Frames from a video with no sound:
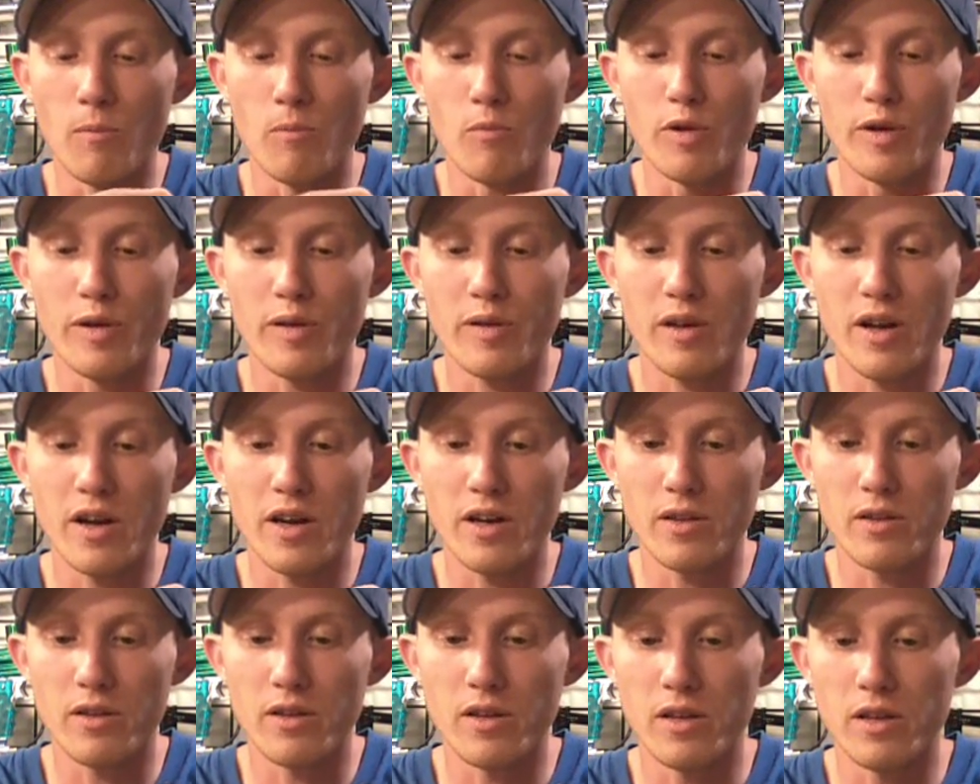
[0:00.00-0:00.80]
With
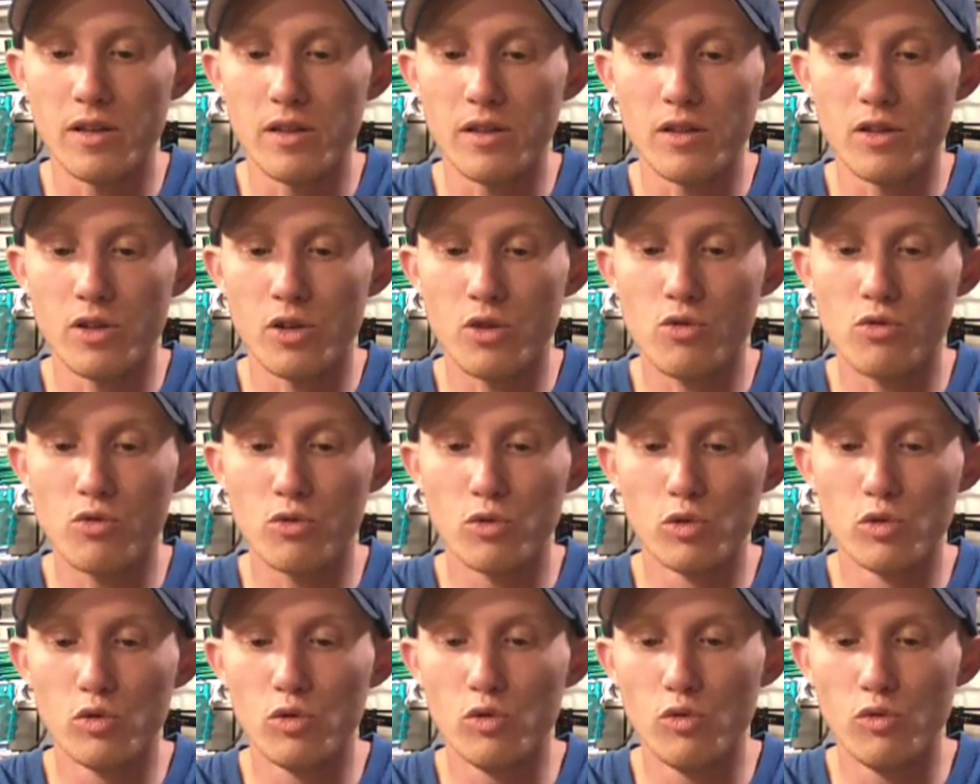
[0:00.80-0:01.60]
kind of the
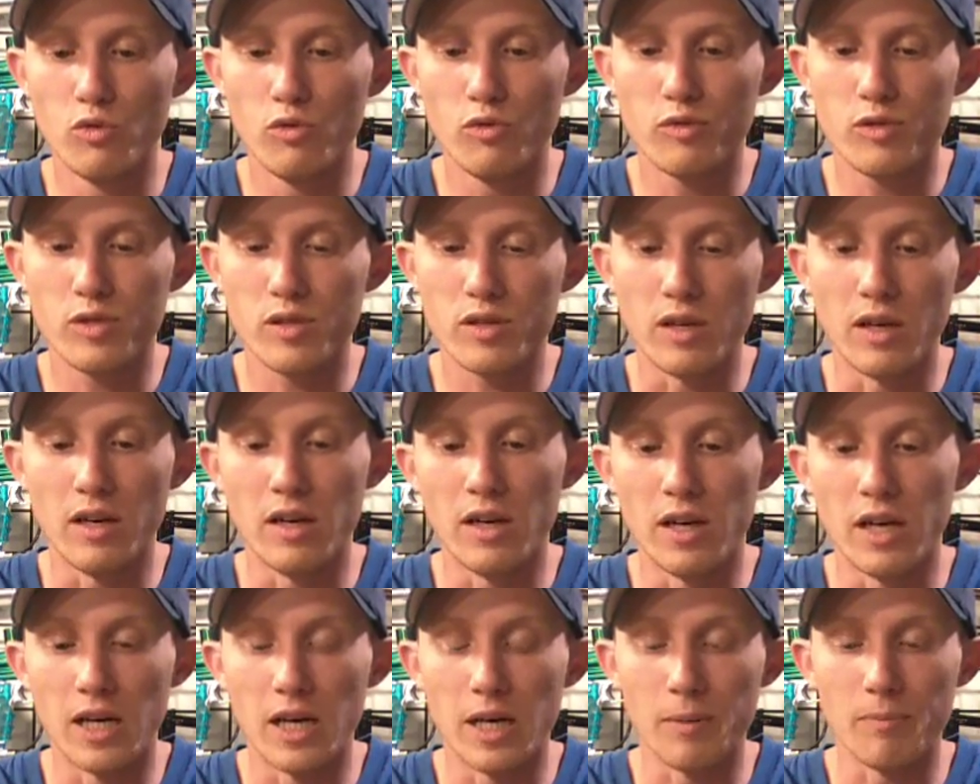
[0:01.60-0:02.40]
grooves,
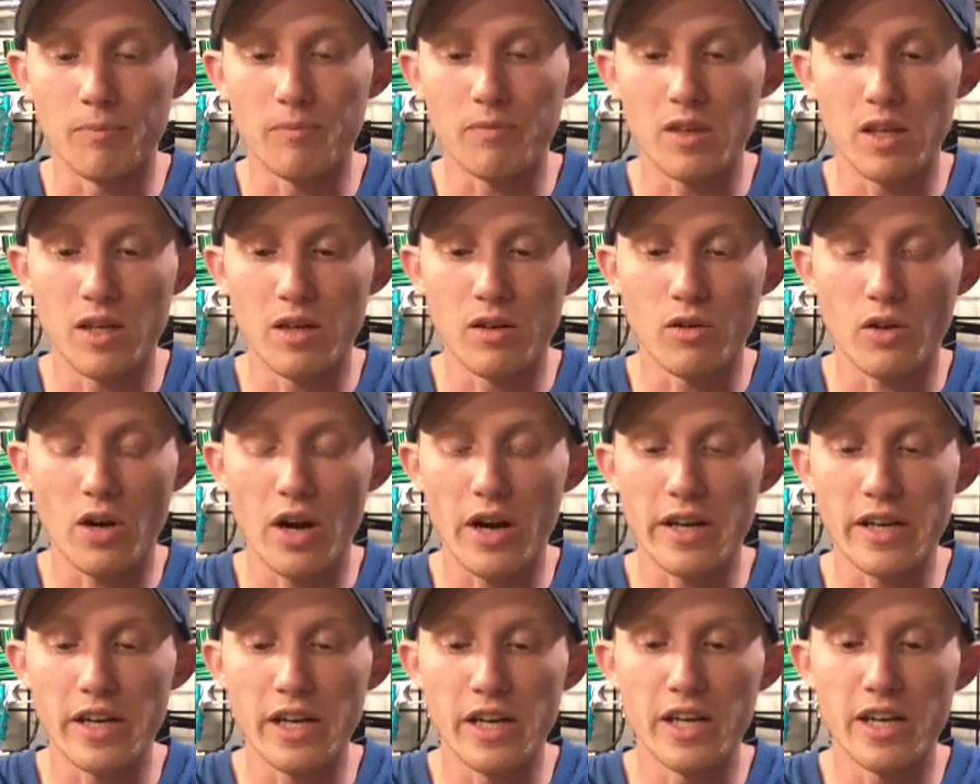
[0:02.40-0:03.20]
kind
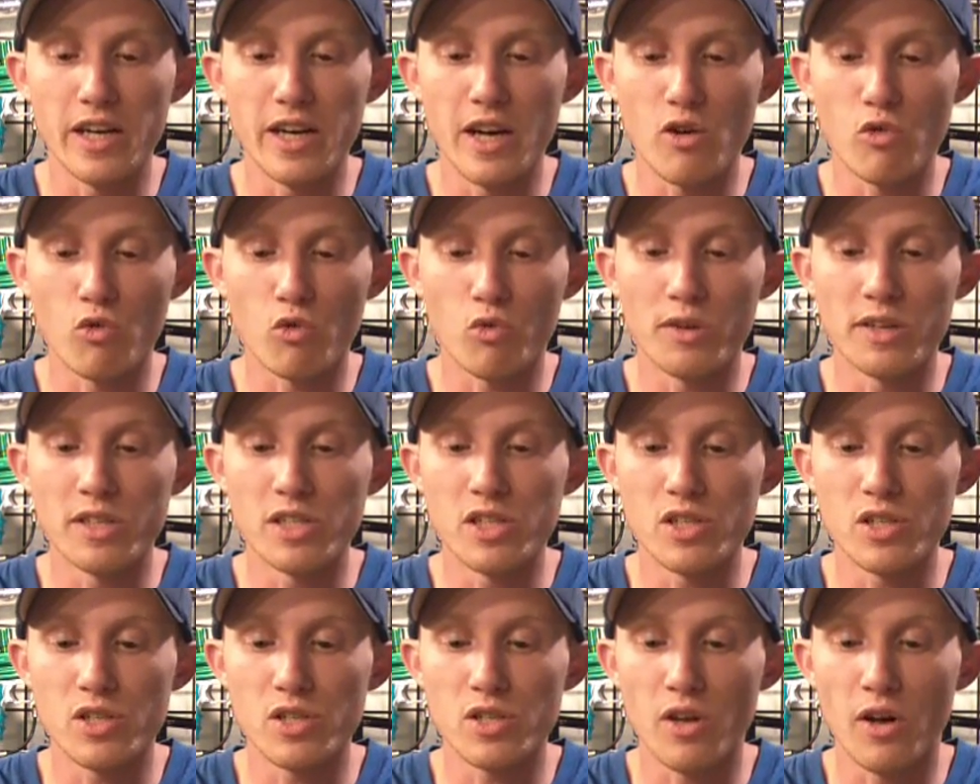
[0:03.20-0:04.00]
of in and out
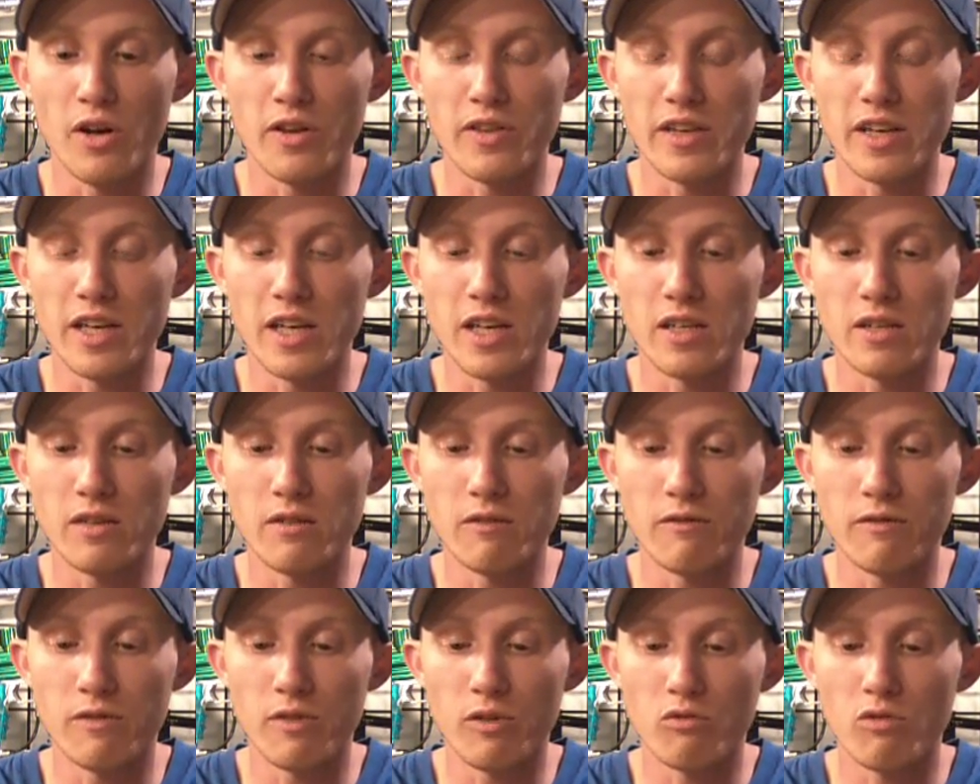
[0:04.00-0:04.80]
ridges on the end
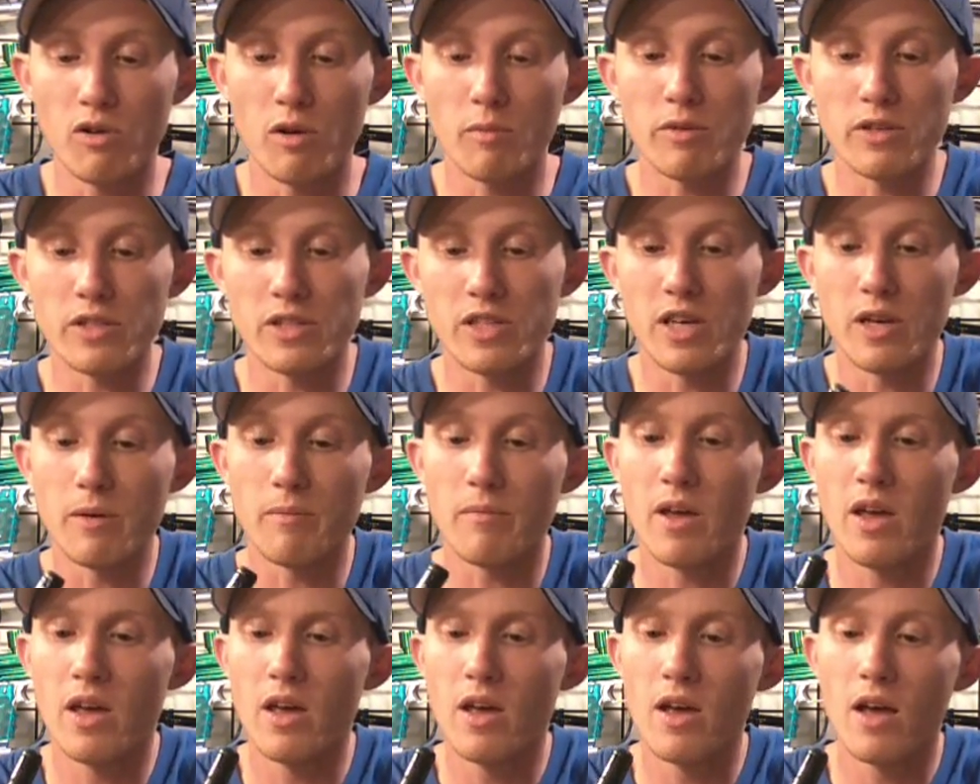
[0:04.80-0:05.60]
of the rubber tip.